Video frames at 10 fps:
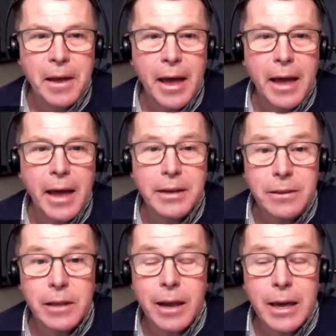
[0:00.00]
And in
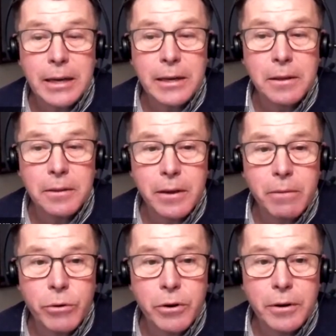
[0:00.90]
the lake, there
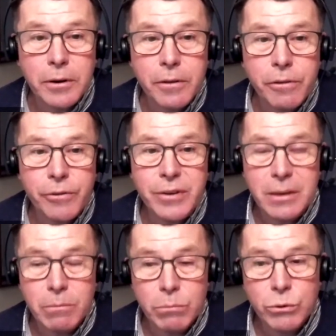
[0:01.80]
were
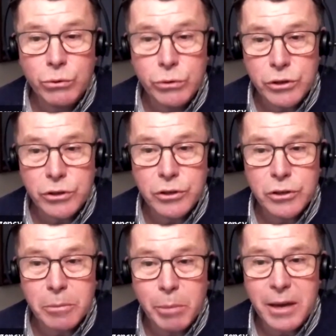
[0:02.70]
three
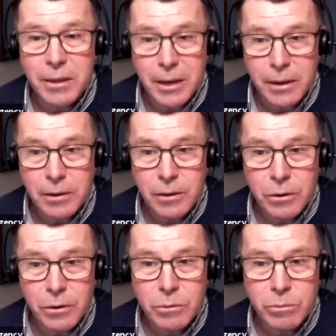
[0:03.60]
moose bathing,
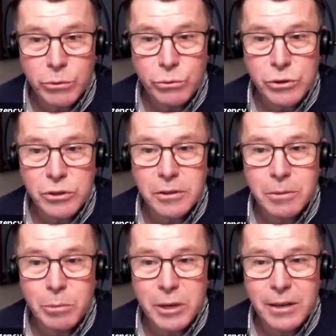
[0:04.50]
moose,
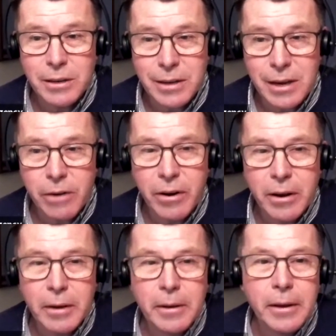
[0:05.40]
the big deer.
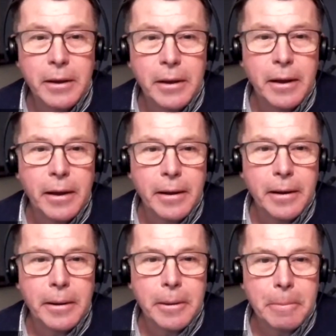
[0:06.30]

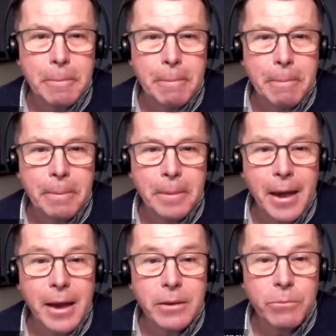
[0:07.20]
Um,
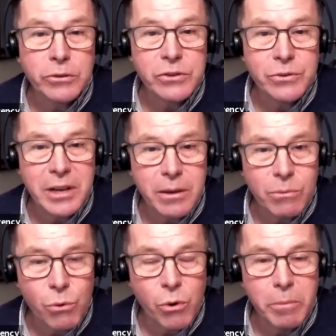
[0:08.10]
and it was really
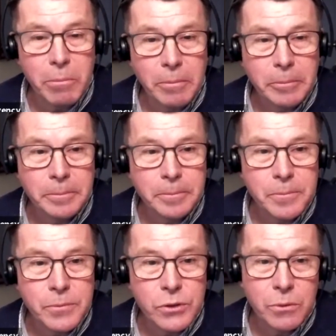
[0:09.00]
warm.
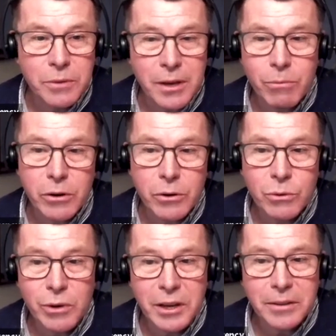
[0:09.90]
So they were
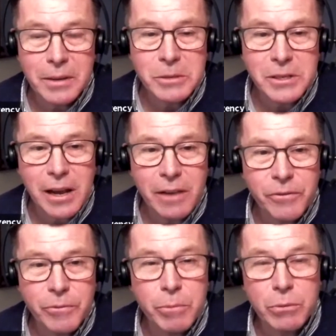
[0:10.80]
cooling
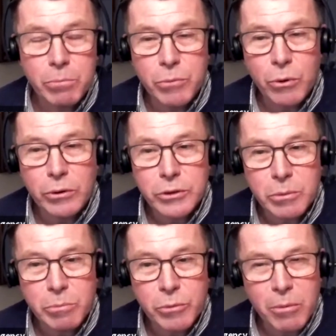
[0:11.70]
themselves, but also
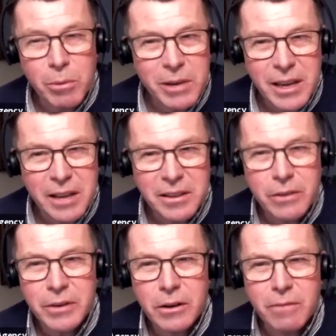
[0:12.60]
probably getting
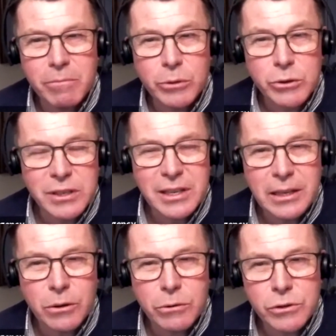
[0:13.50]
rid of
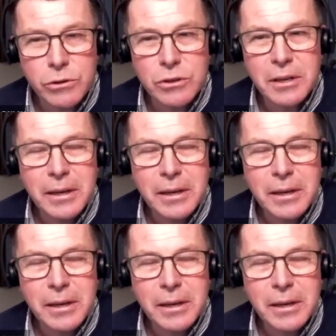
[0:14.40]
mosquitoes